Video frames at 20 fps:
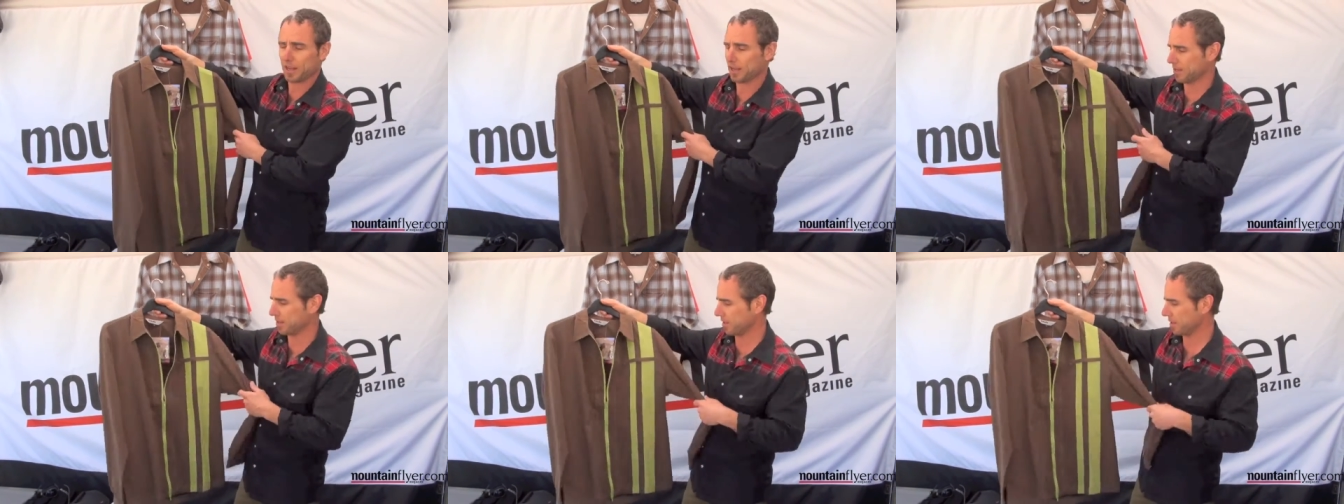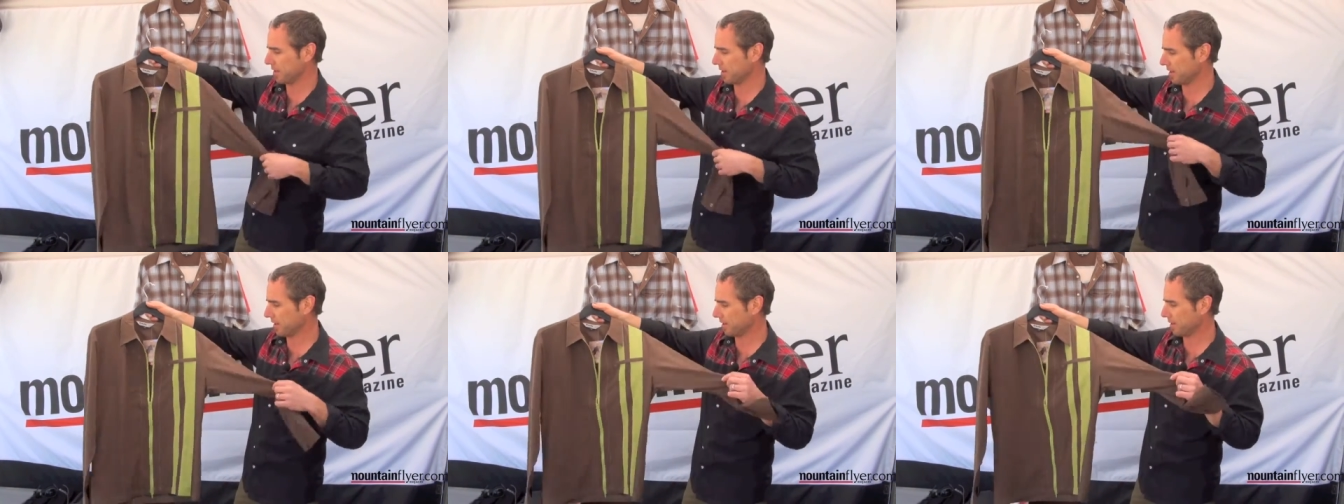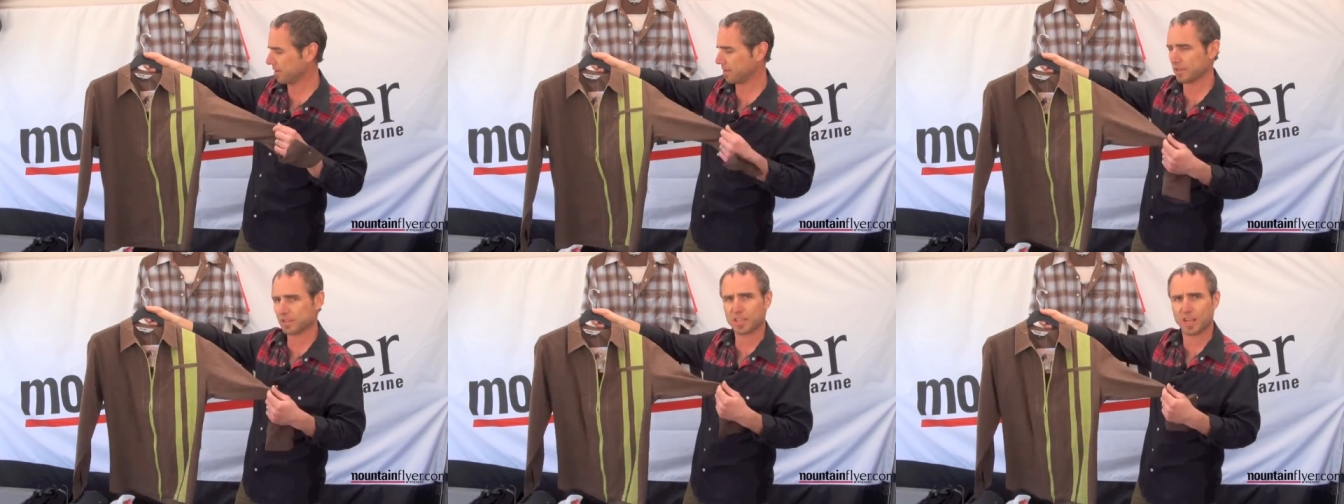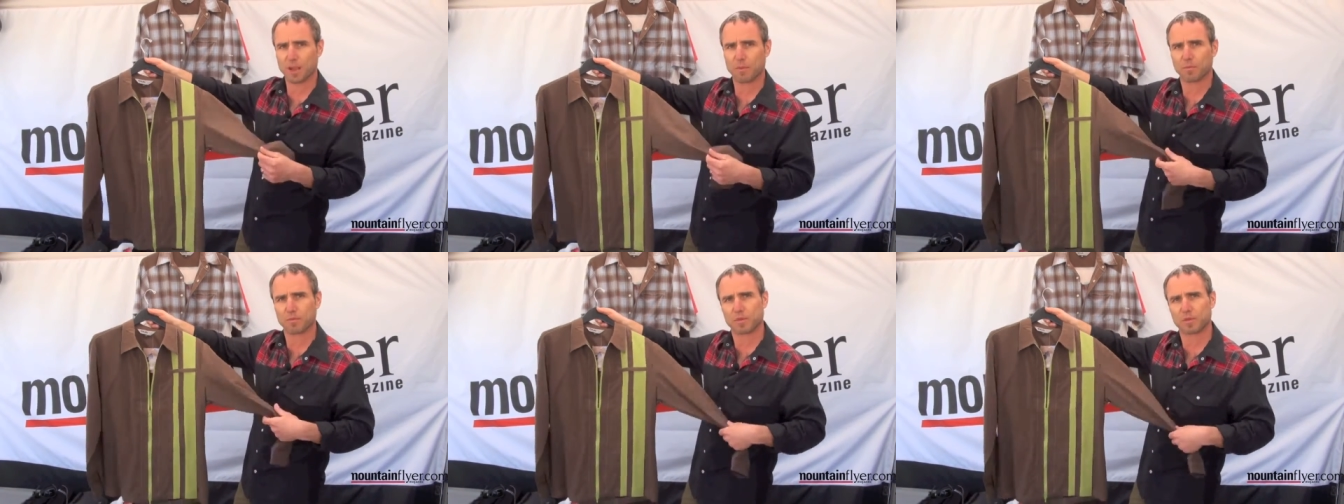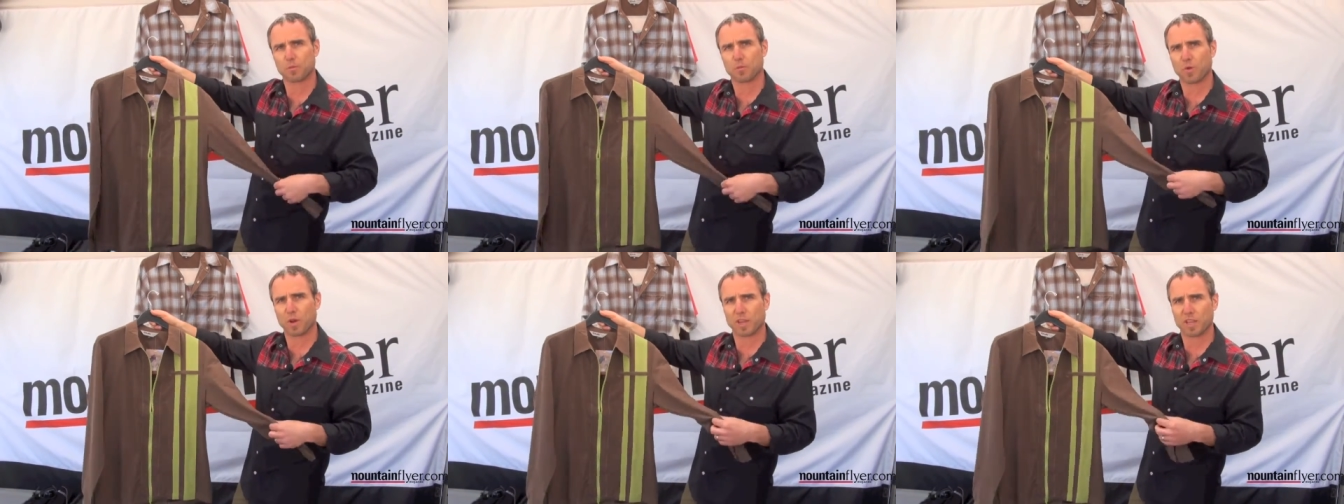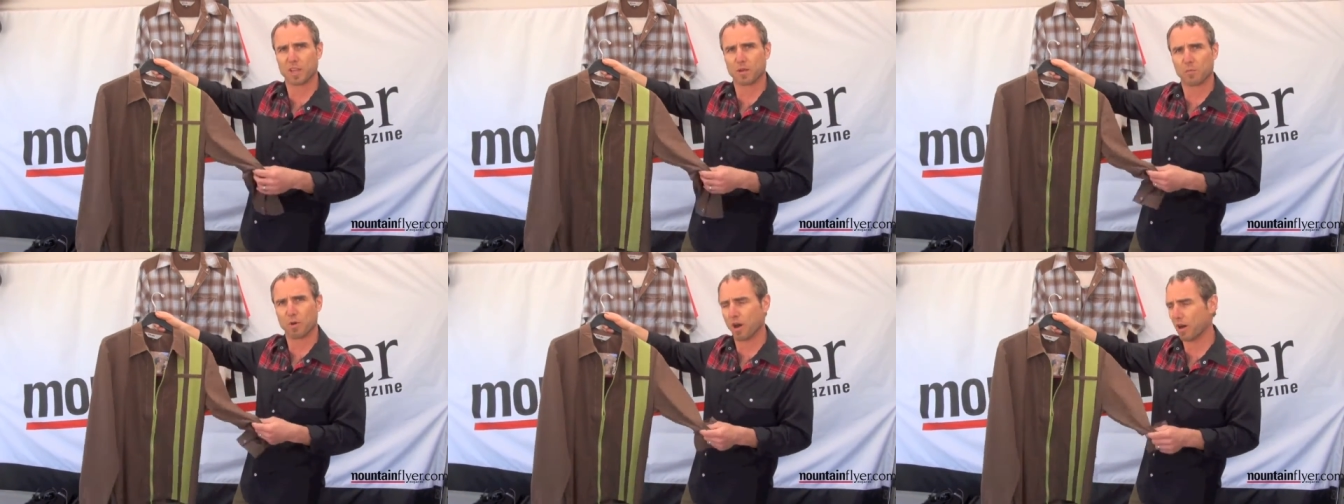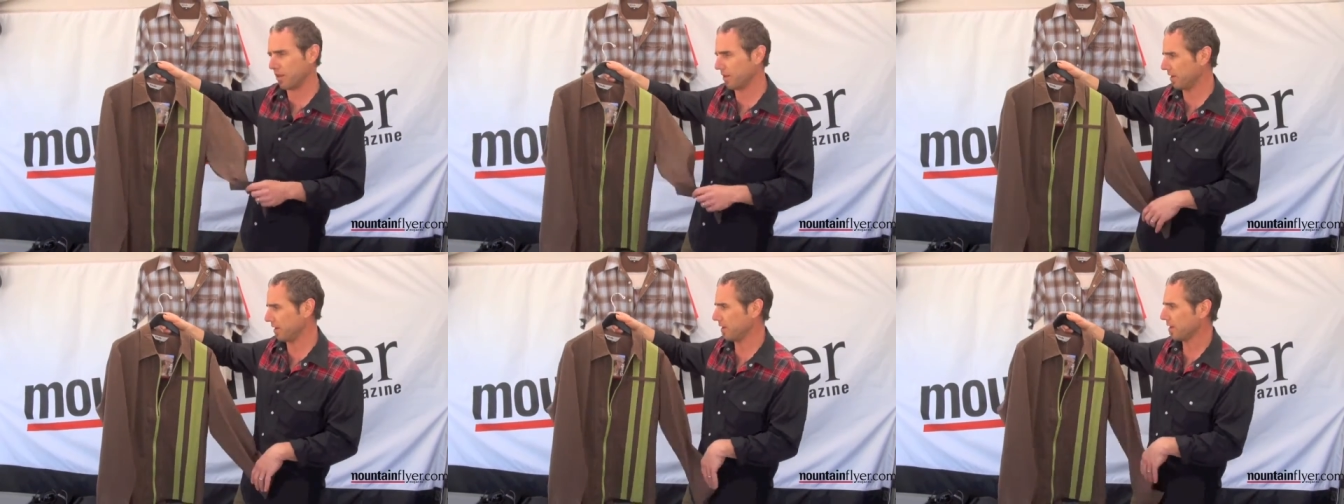It's the same wicking
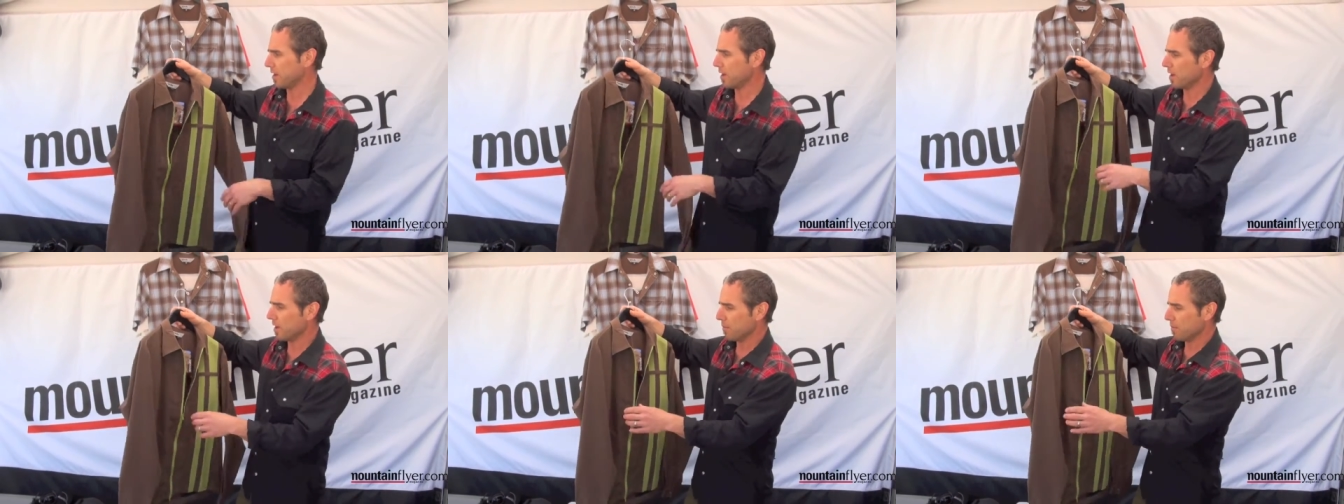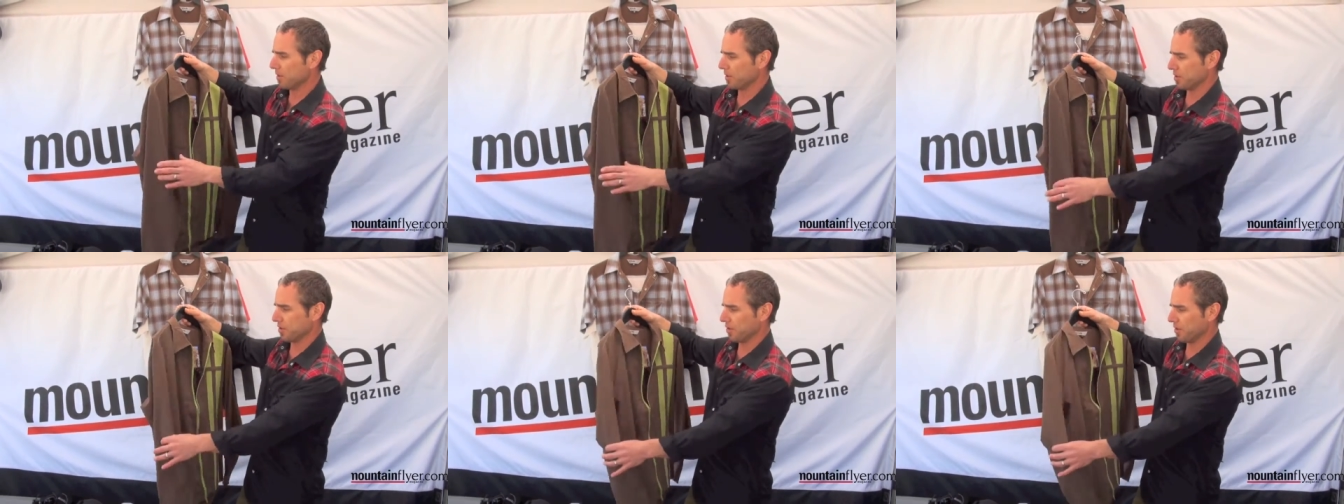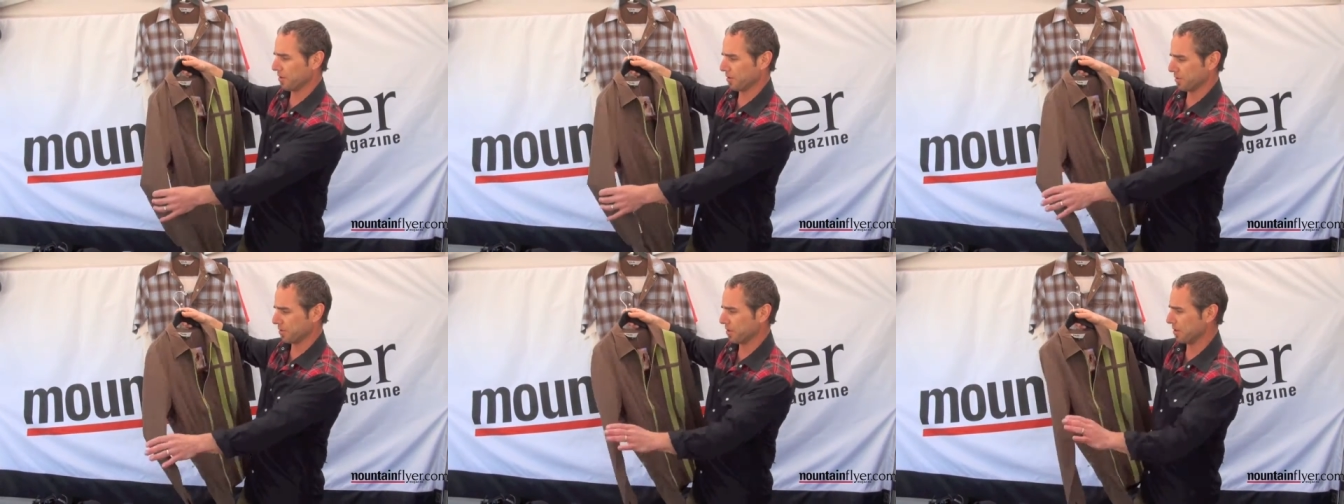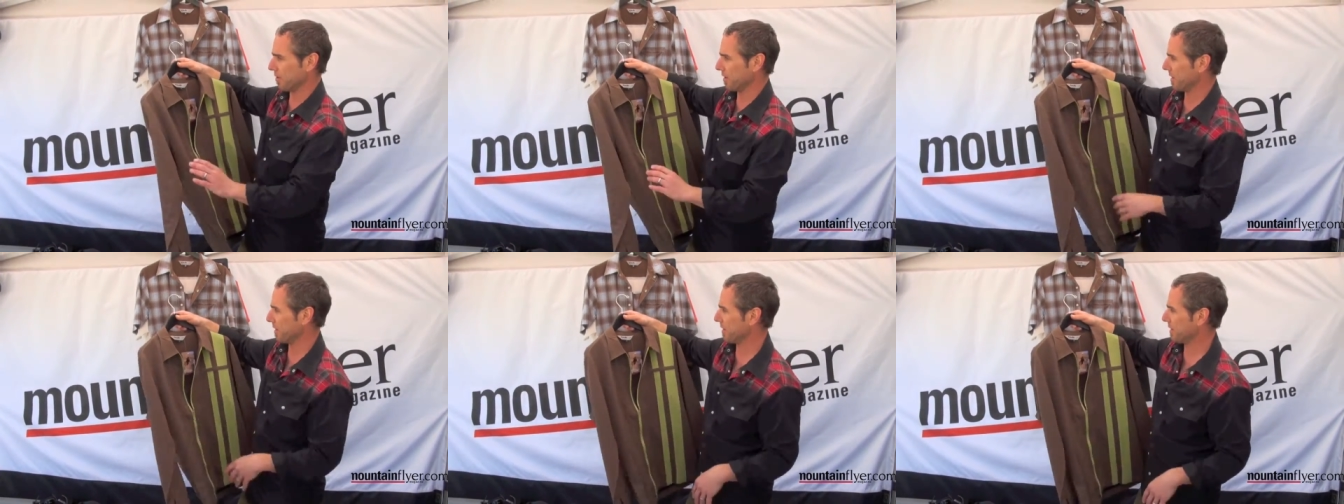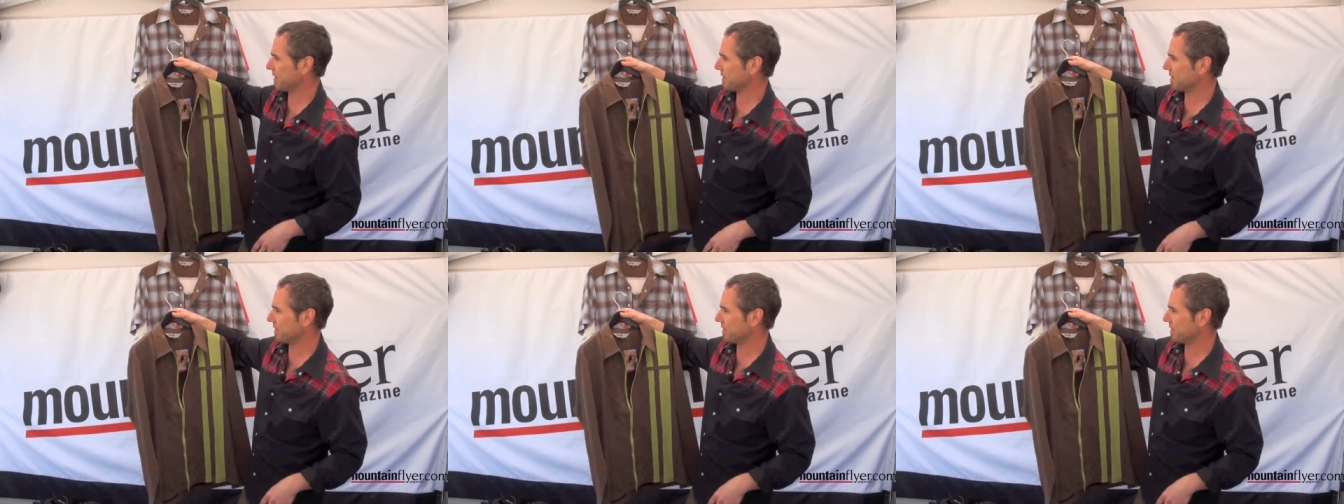poly material, so it